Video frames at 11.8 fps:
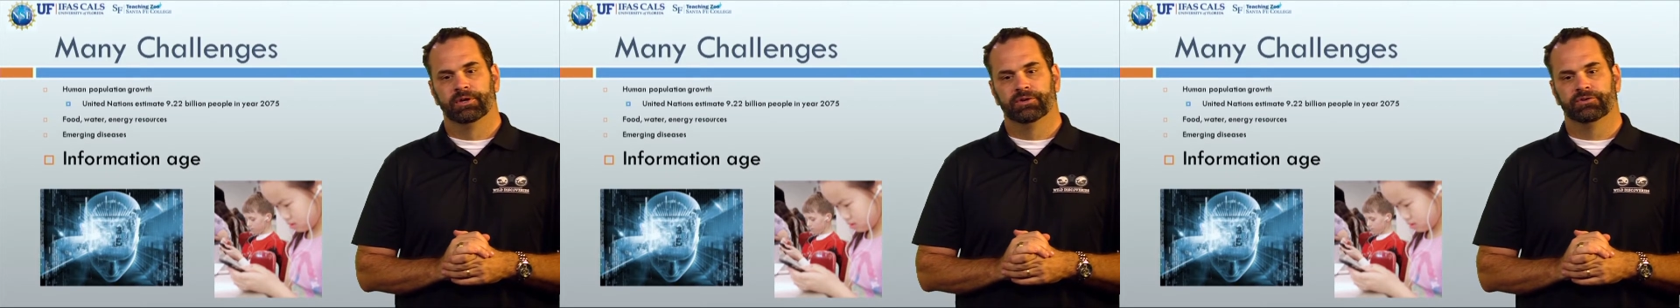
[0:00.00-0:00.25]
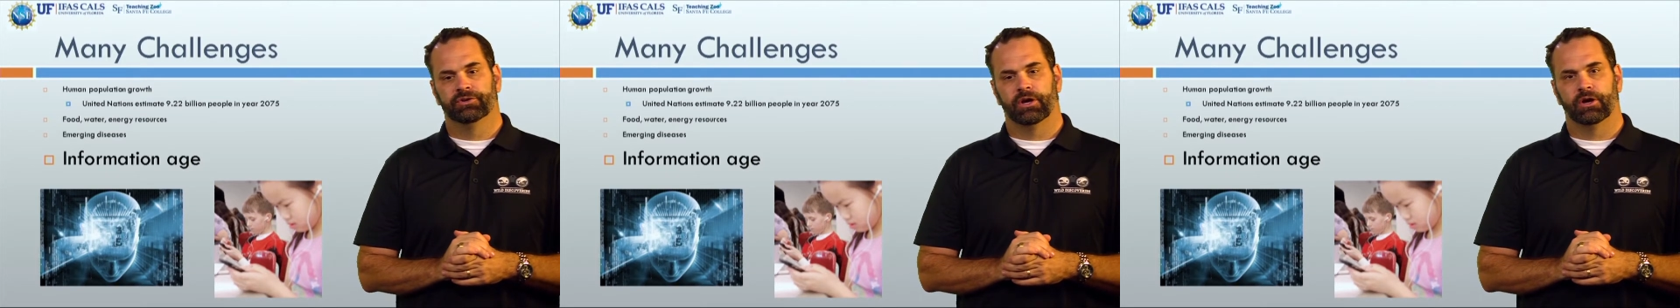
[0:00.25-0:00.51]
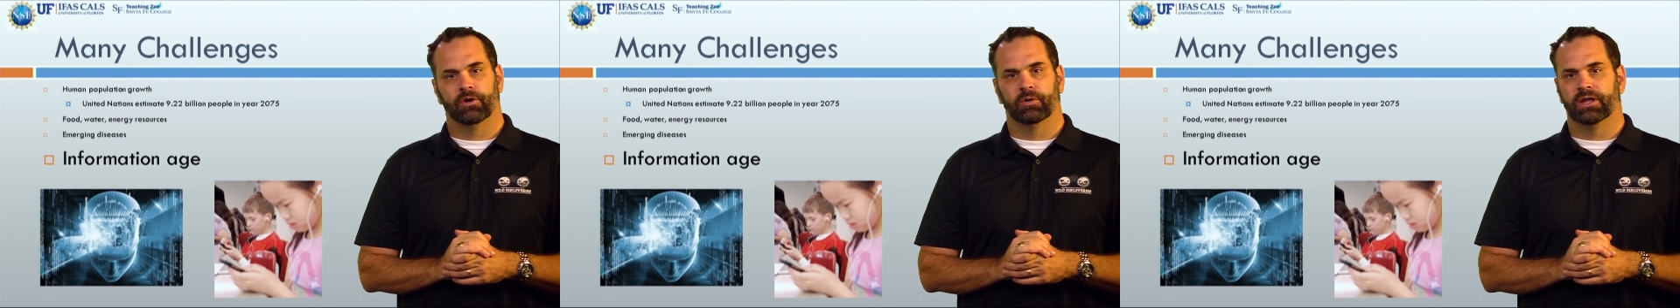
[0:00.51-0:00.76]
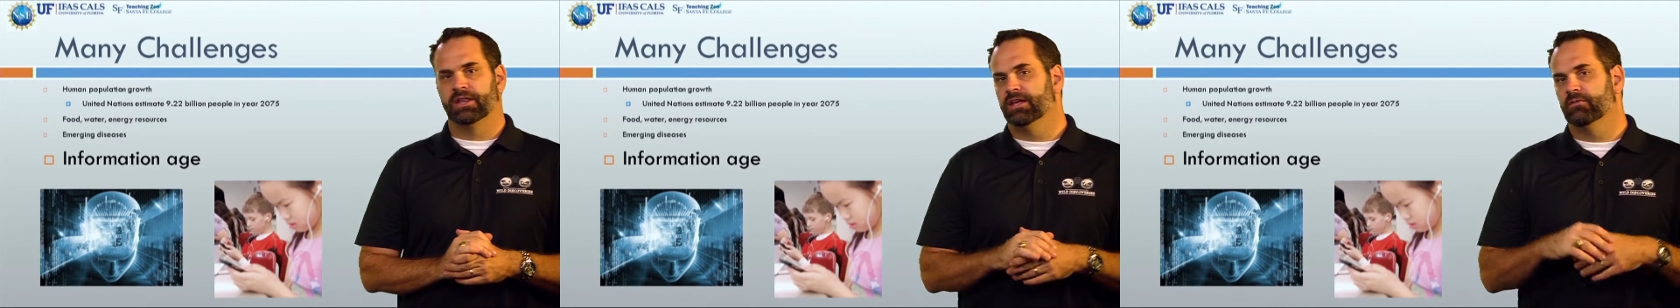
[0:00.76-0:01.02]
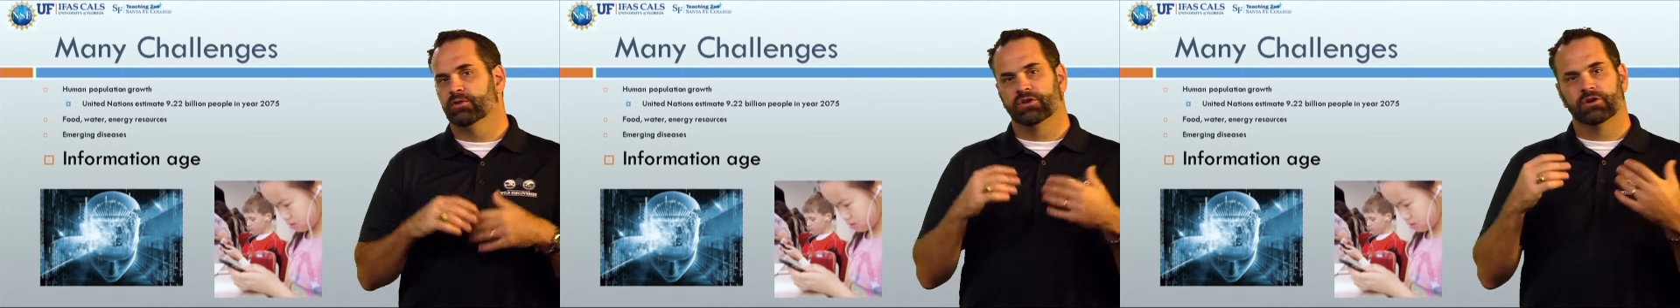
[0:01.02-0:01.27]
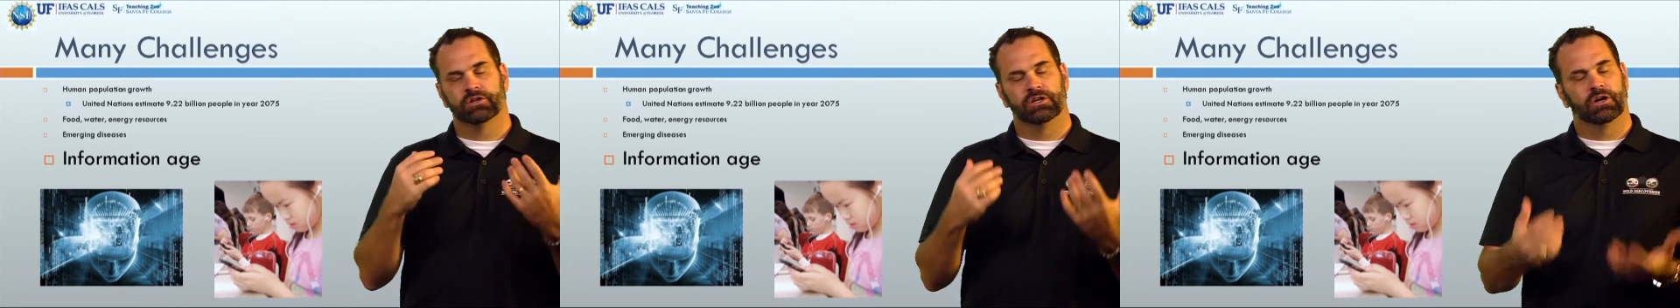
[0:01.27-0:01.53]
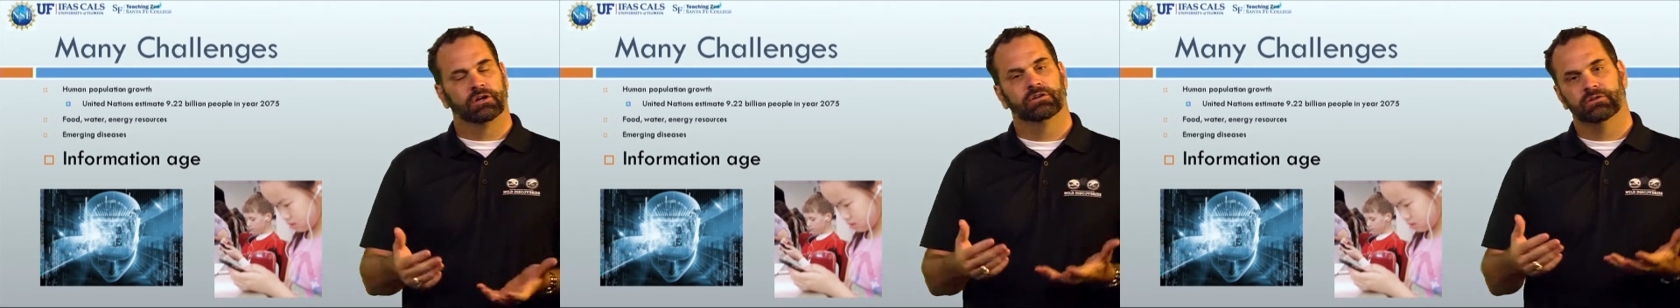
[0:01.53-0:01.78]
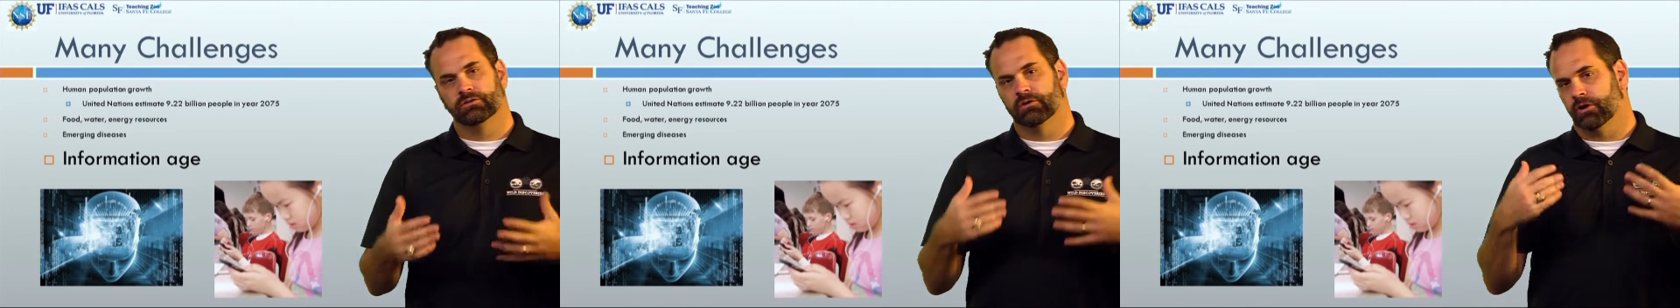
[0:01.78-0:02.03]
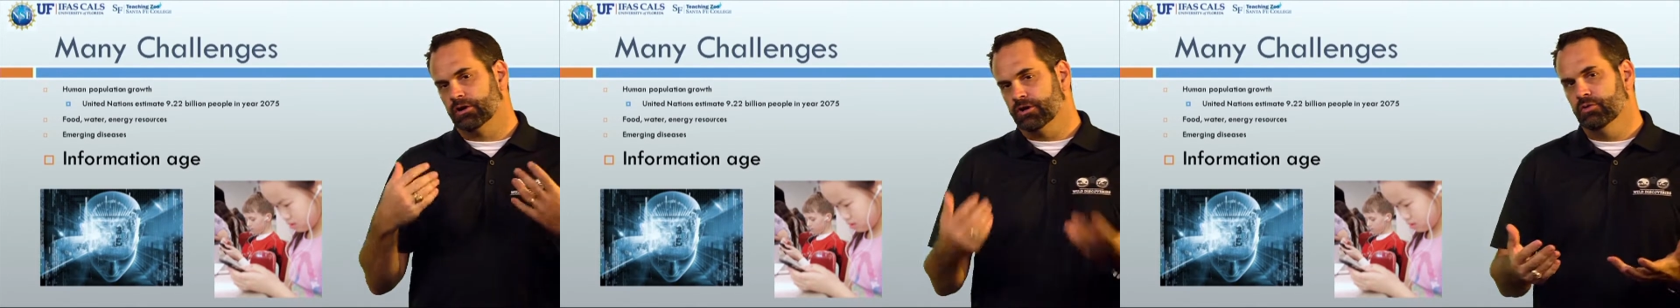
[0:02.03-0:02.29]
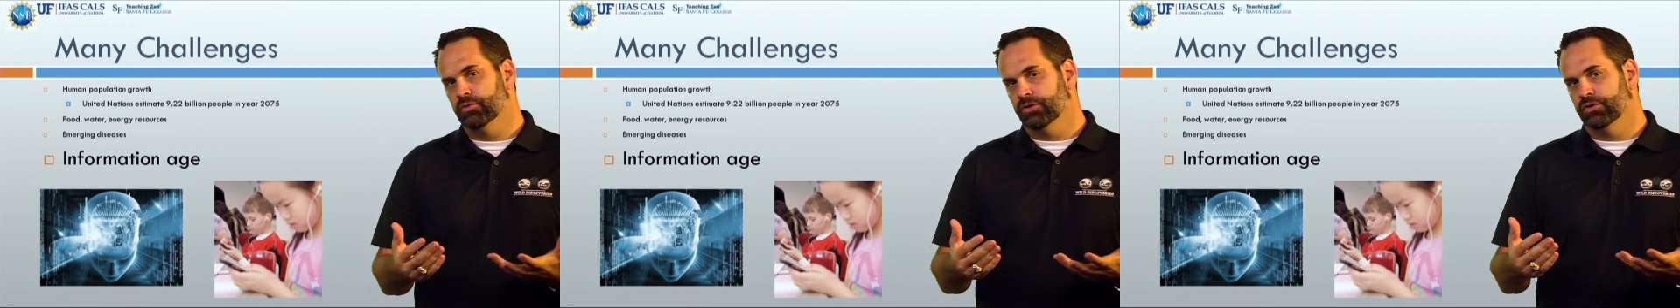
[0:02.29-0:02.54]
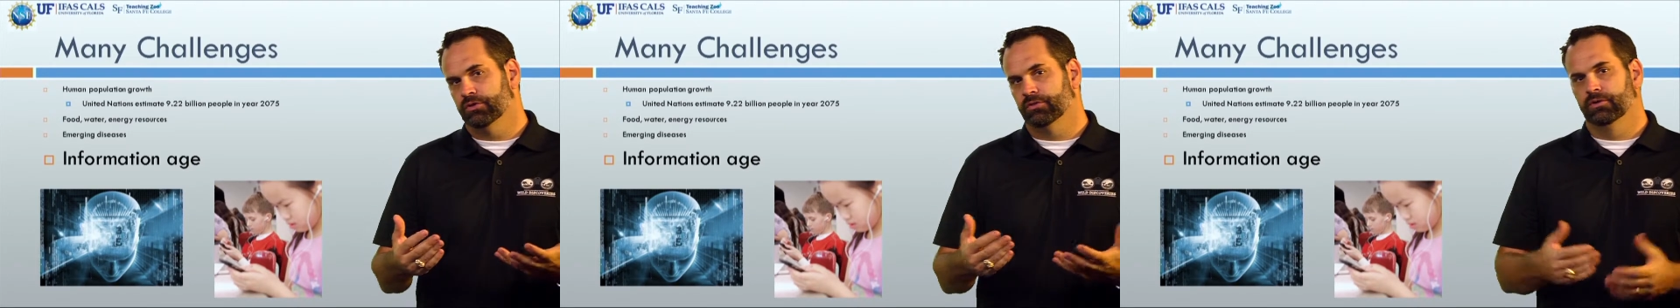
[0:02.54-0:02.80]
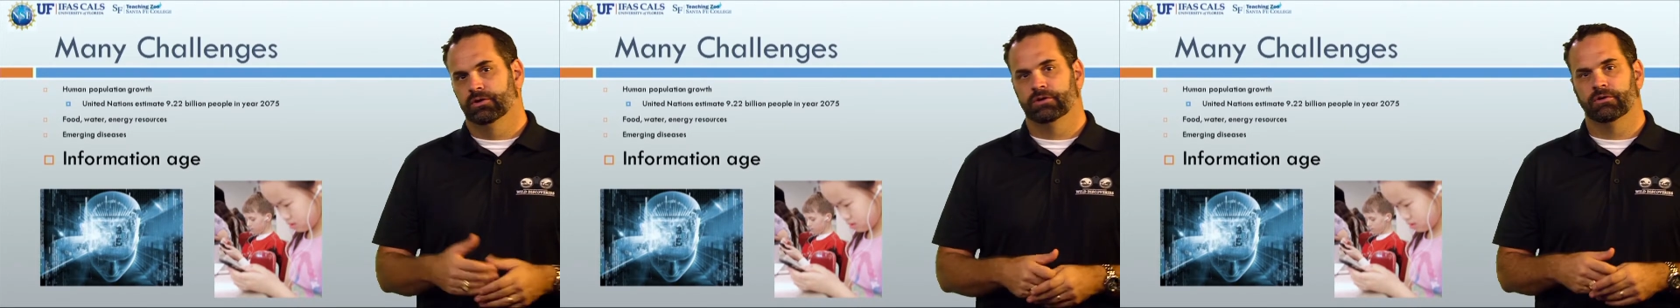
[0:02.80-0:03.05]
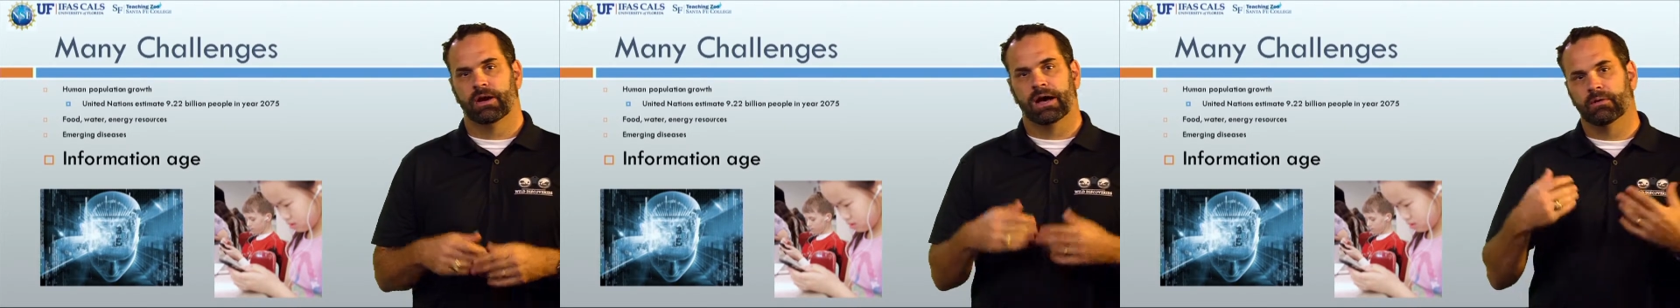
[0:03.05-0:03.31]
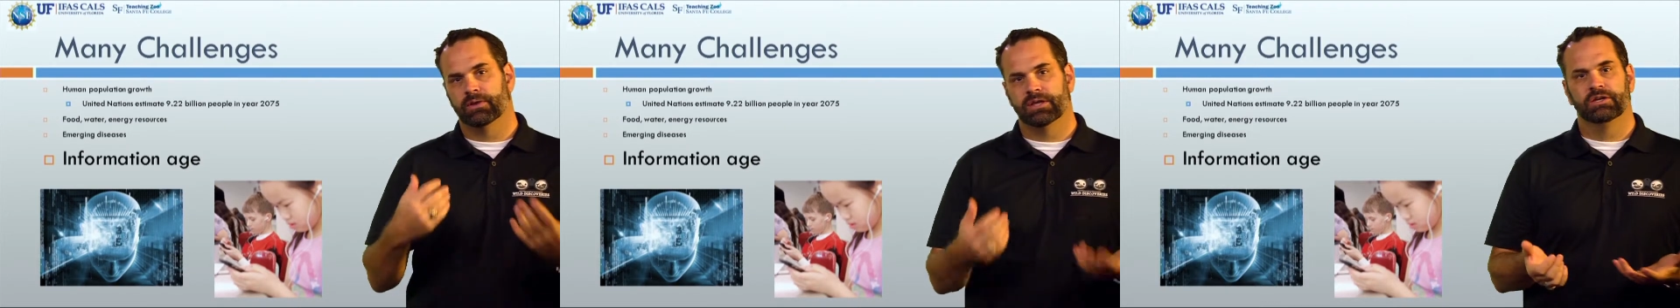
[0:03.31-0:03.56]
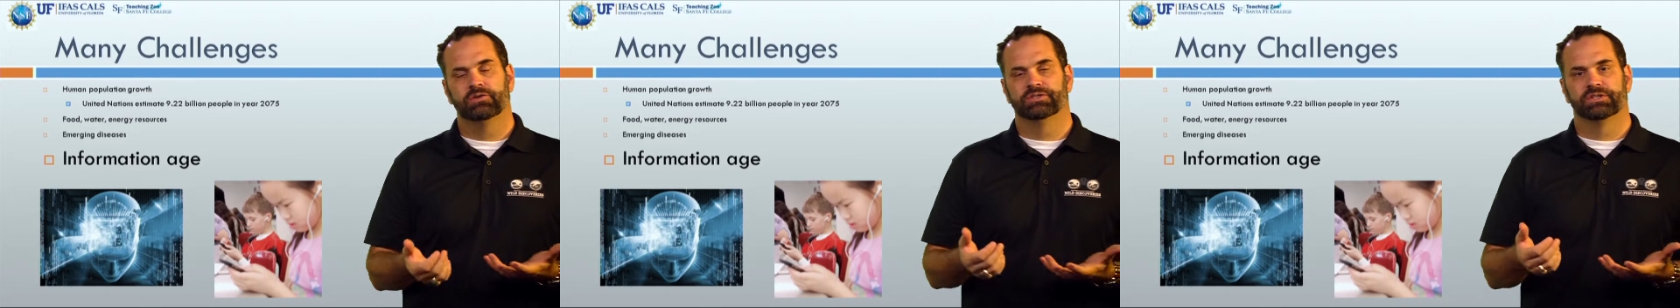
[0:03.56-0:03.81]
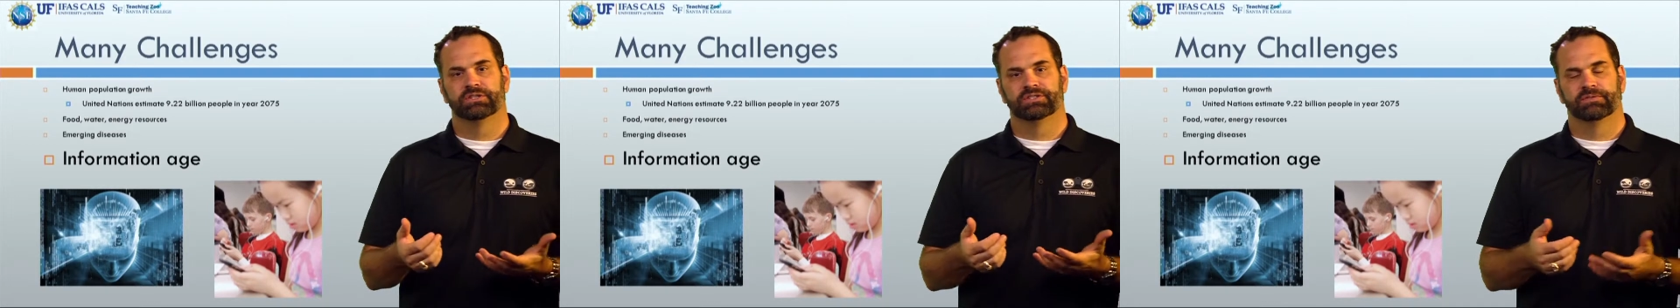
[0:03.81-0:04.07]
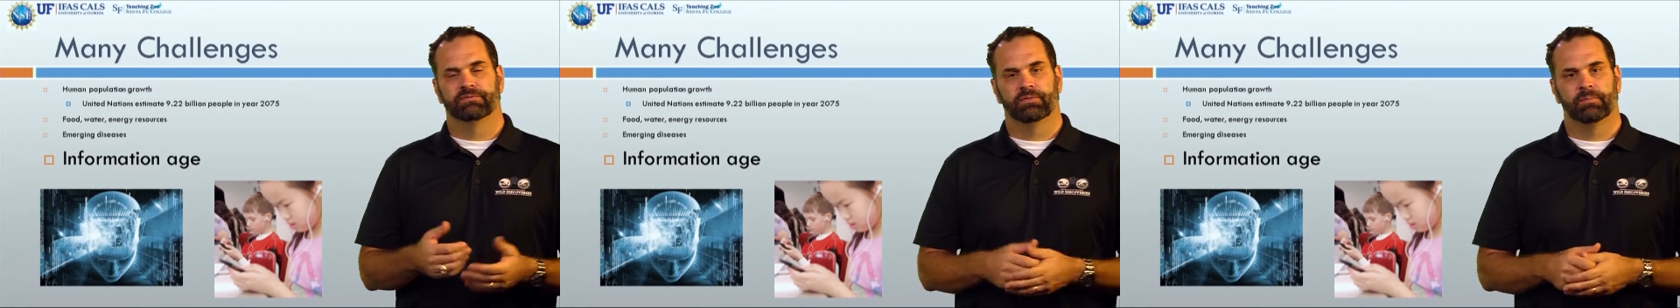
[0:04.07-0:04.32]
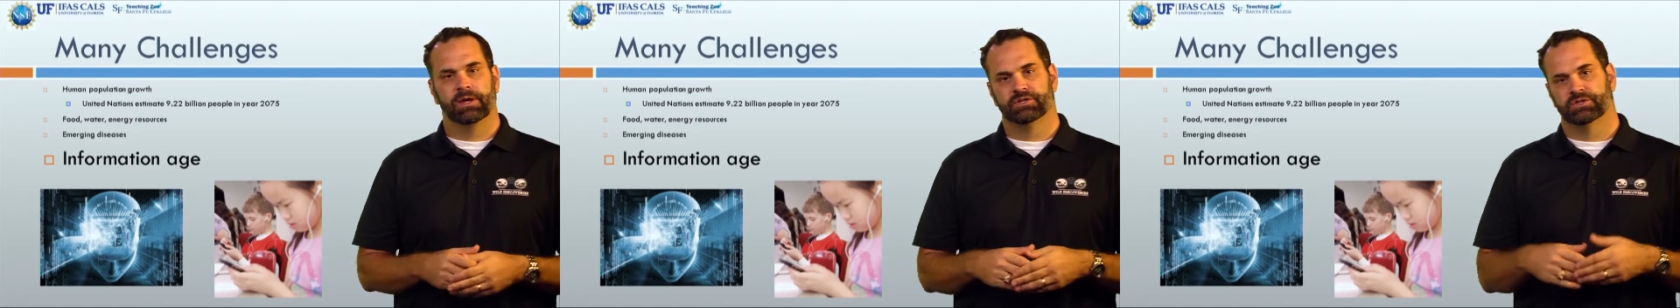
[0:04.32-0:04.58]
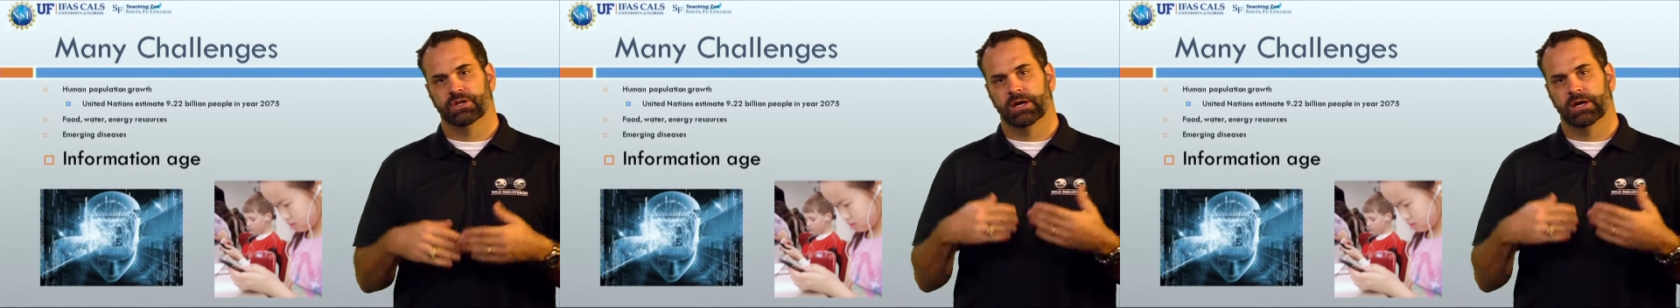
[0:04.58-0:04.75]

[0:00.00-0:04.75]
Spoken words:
So, and then with our youth, how are they using this information?